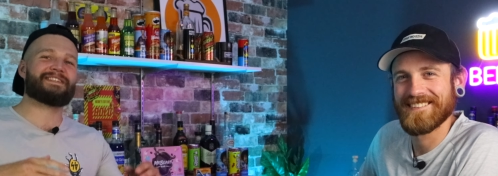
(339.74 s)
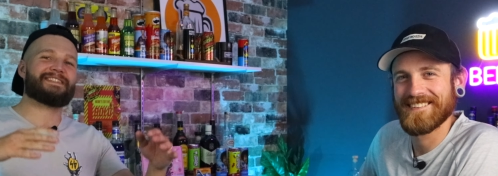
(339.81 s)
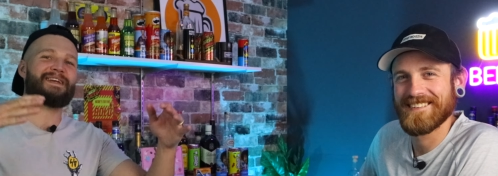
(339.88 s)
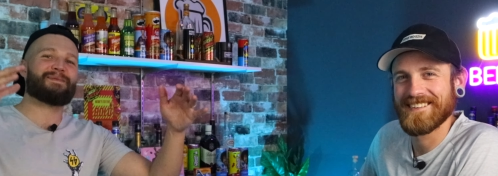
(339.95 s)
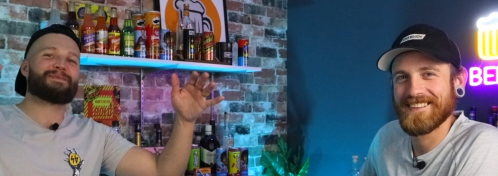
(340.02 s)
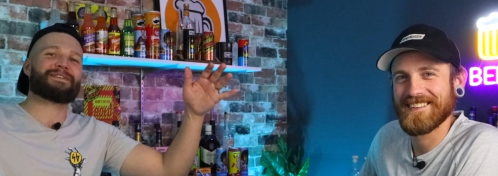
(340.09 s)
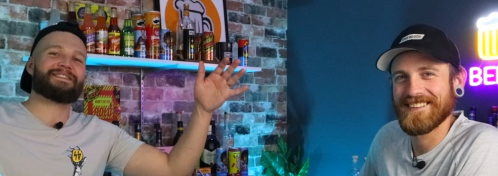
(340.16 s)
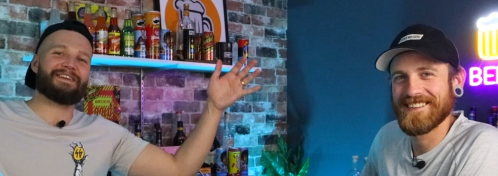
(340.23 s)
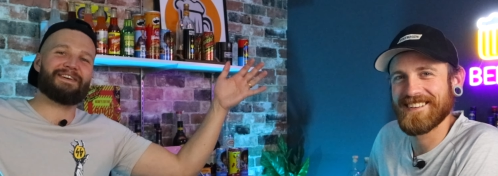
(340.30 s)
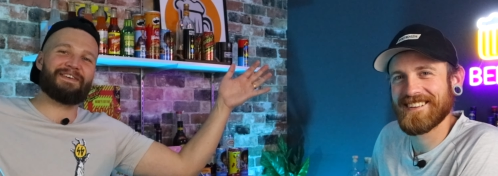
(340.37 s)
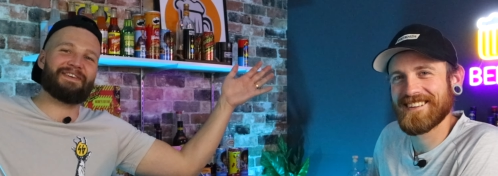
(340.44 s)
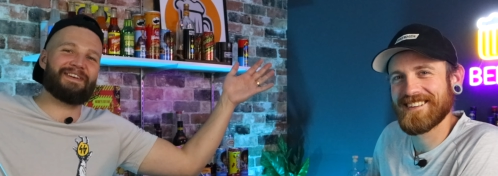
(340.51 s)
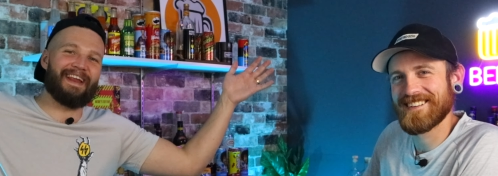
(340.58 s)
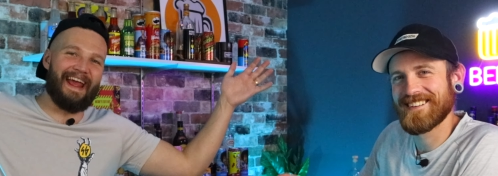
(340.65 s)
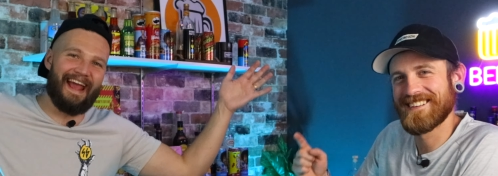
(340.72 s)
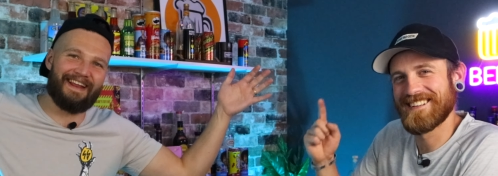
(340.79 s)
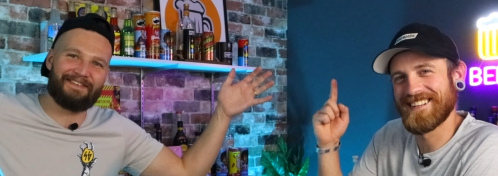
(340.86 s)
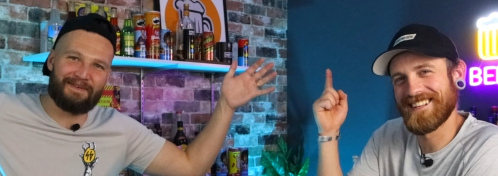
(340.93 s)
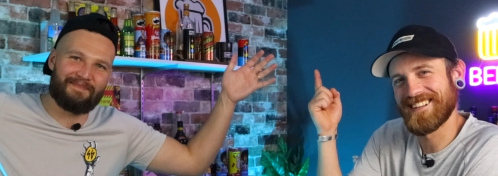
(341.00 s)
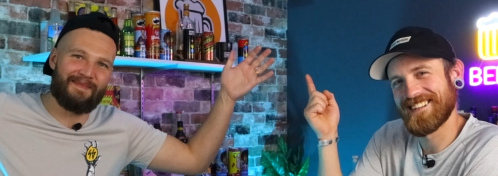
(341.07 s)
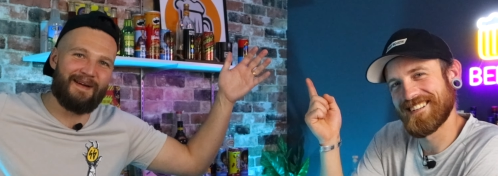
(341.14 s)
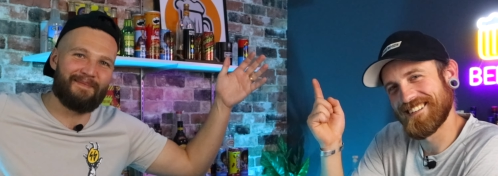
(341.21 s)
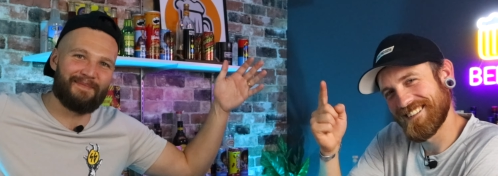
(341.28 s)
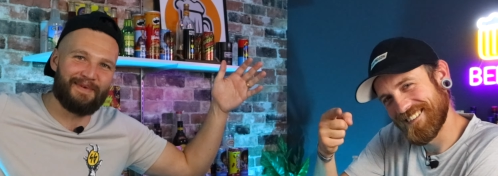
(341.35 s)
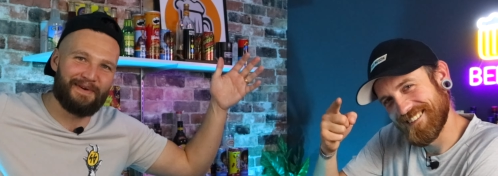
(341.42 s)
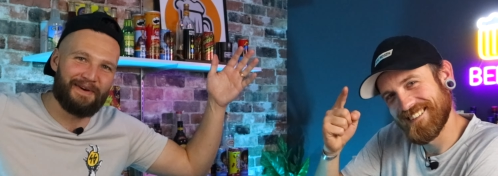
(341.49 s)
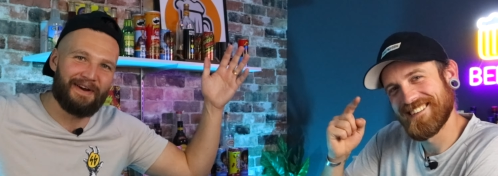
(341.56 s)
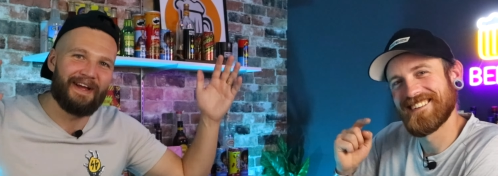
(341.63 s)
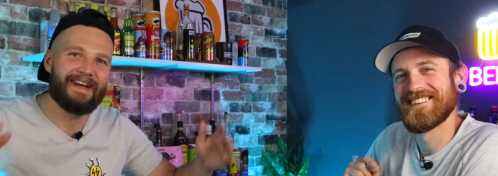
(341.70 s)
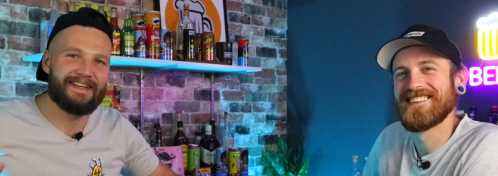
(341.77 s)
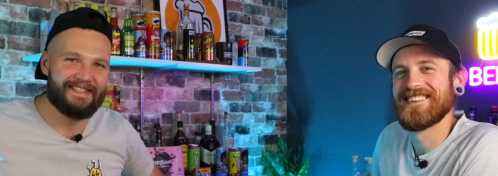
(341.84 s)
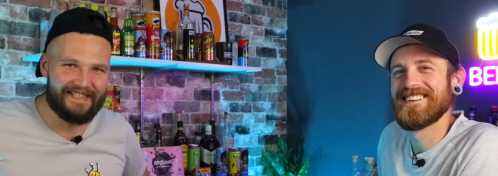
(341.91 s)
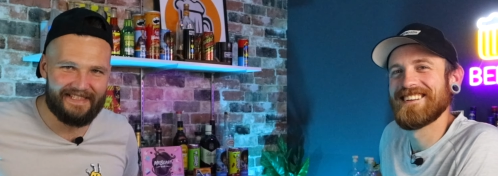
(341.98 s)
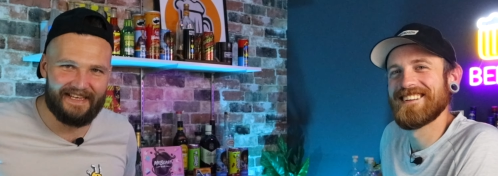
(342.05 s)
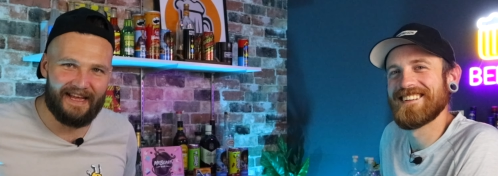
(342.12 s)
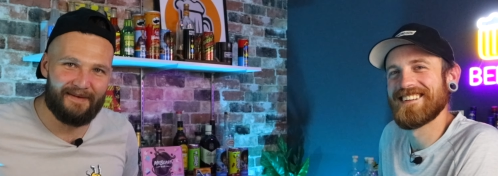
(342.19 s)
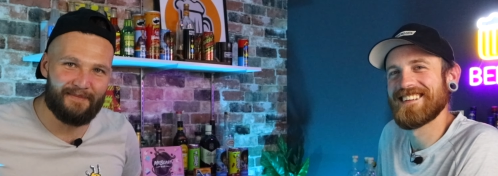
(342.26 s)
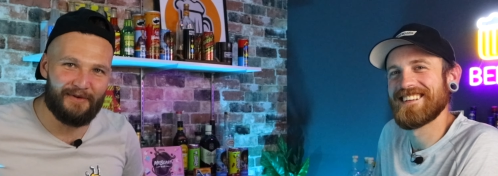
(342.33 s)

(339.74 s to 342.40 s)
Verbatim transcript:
Speaker 1: this episode, and remember, stay